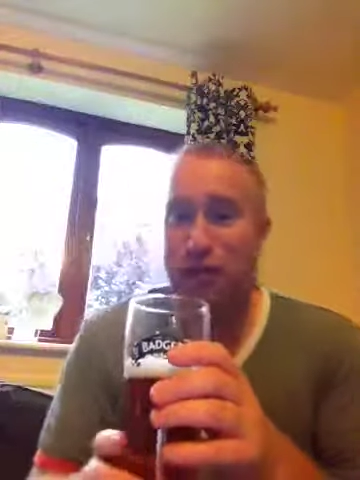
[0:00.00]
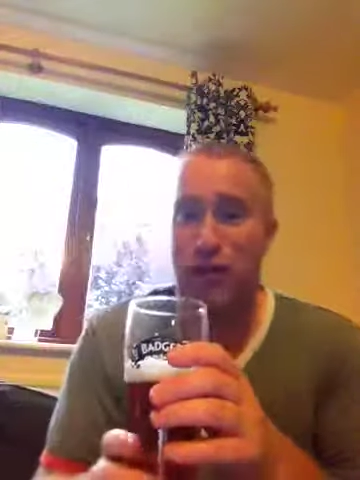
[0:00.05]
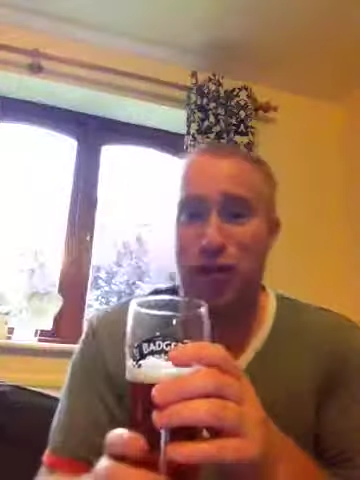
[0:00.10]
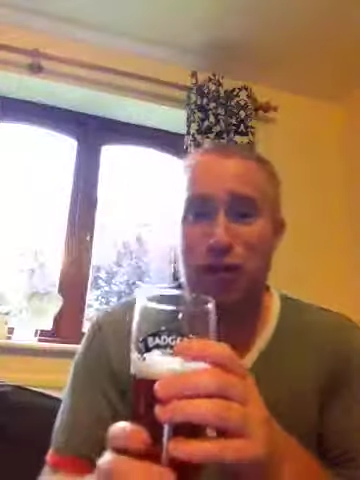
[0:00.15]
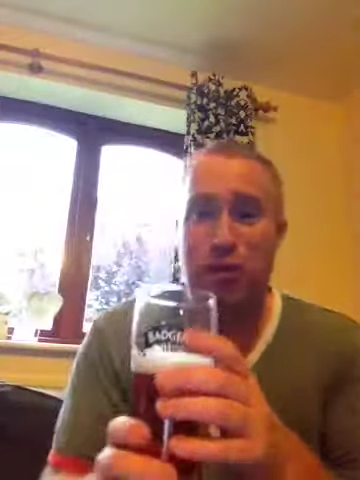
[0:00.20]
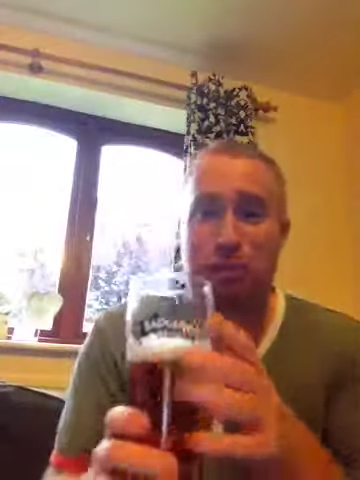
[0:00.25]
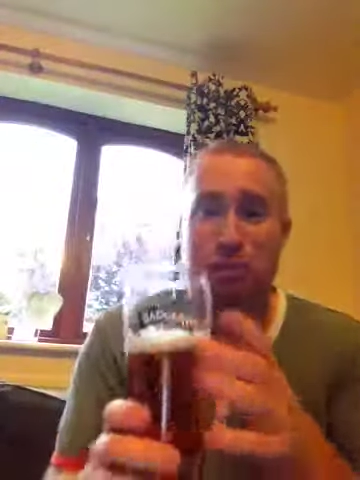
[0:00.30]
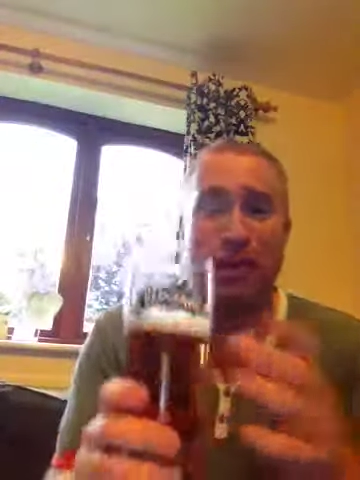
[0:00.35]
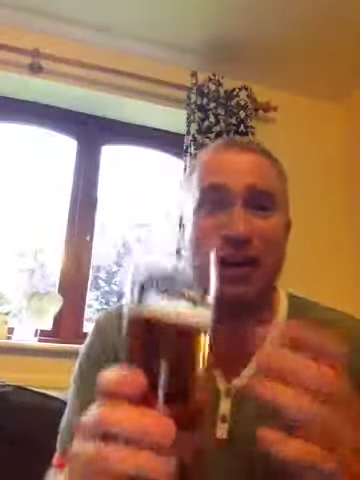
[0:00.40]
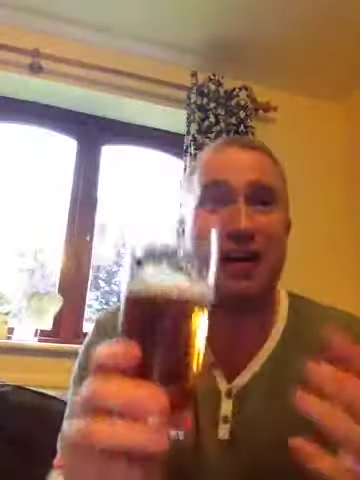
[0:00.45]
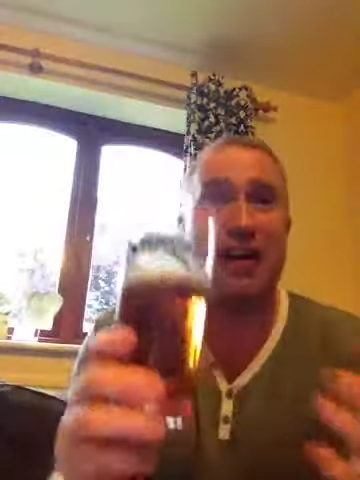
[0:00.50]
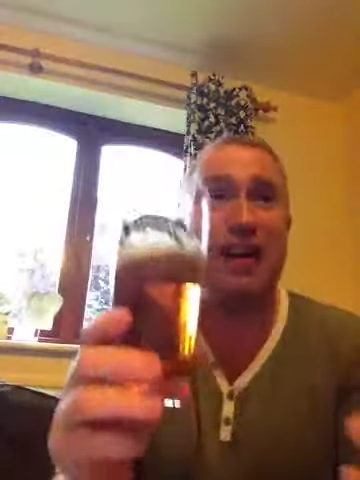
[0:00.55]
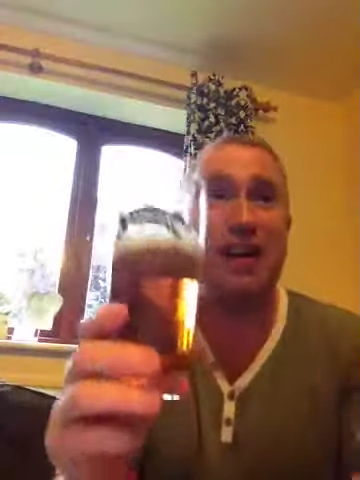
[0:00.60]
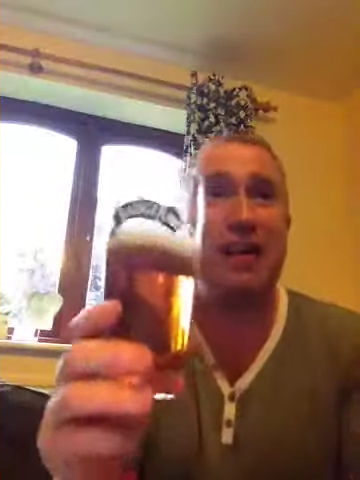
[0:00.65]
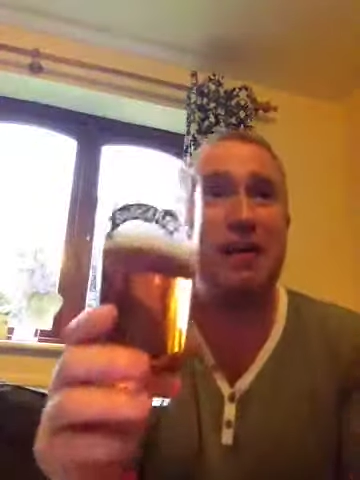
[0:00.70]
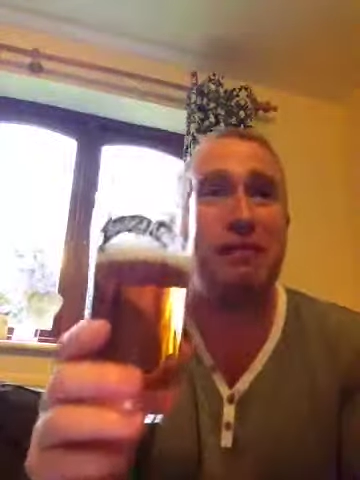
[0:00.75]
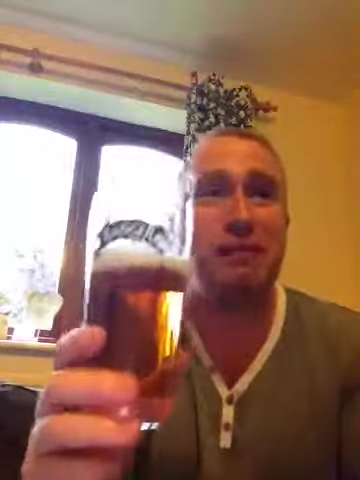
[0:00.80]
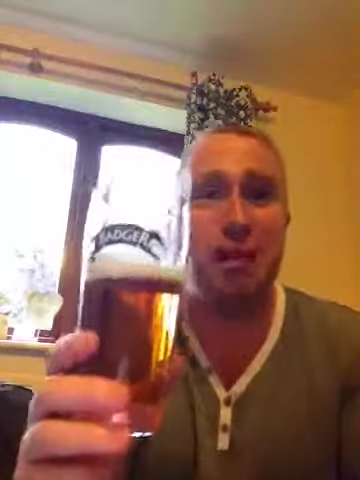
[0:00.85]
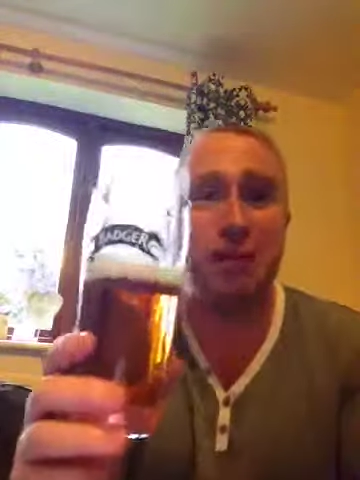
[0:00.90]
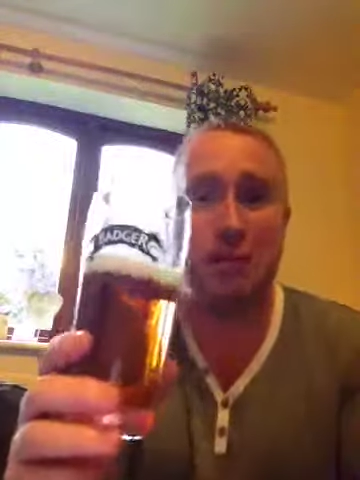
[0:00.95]
good beer,
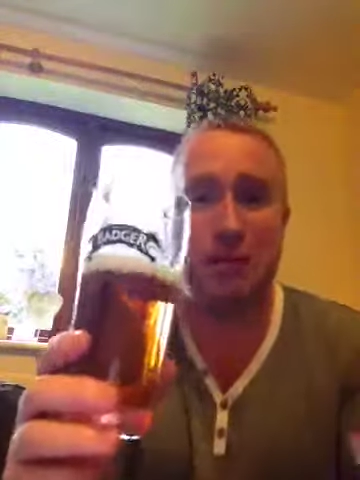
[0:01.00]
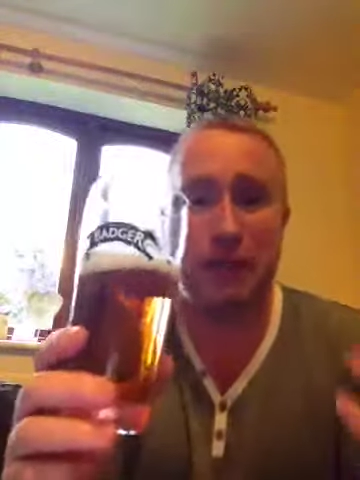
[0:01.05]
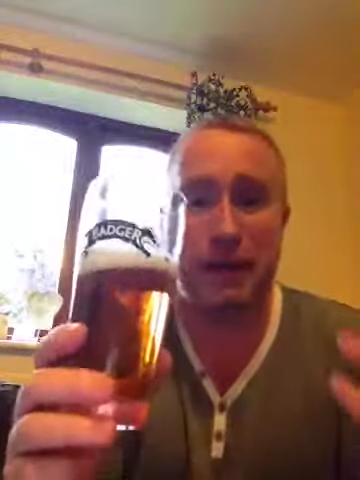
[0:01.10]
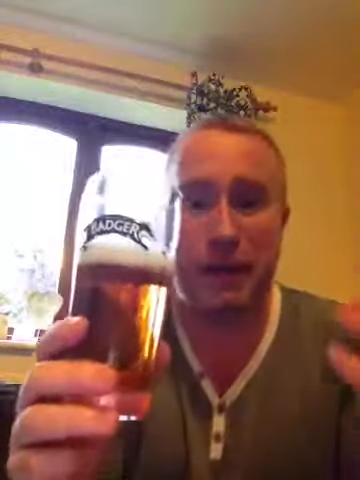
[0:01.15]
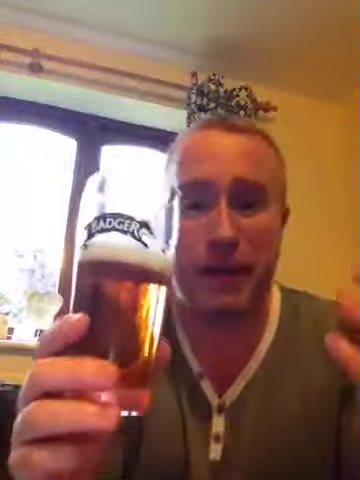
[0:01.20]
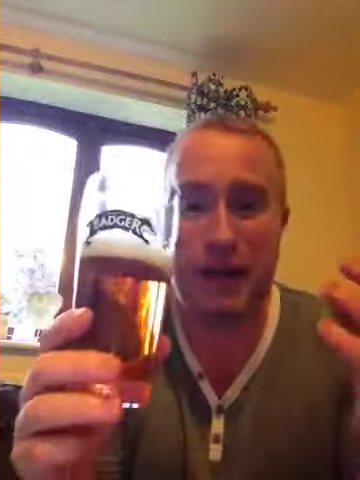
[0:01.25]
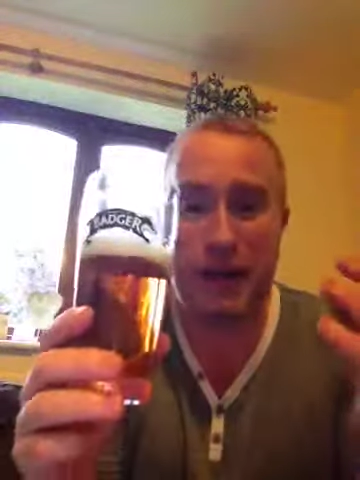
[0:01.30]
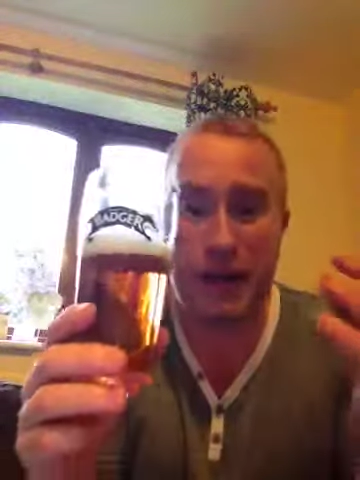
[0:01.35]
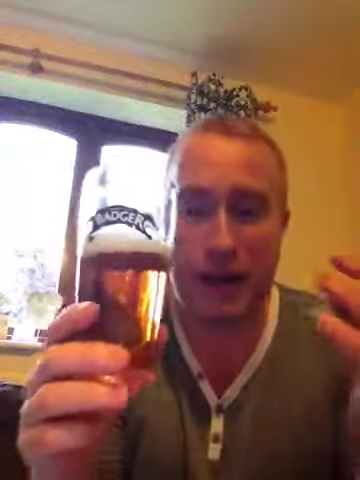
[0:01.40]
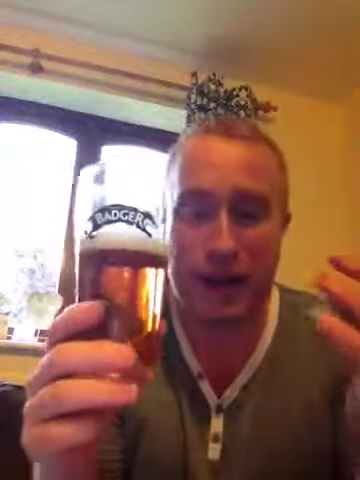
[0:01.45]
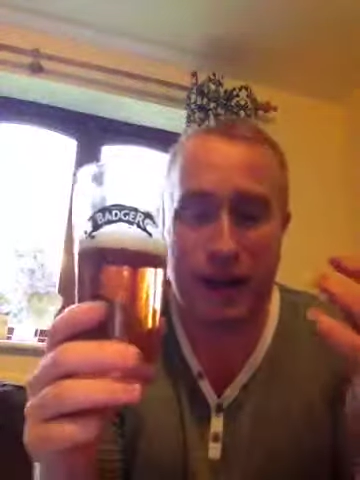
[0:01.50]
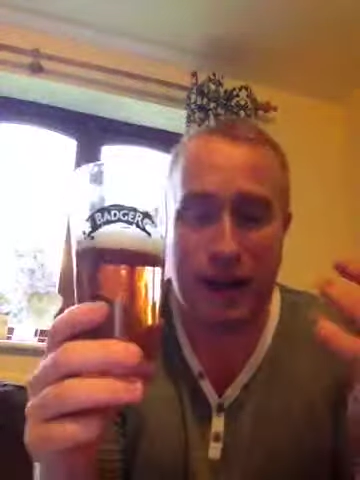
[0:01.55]
probably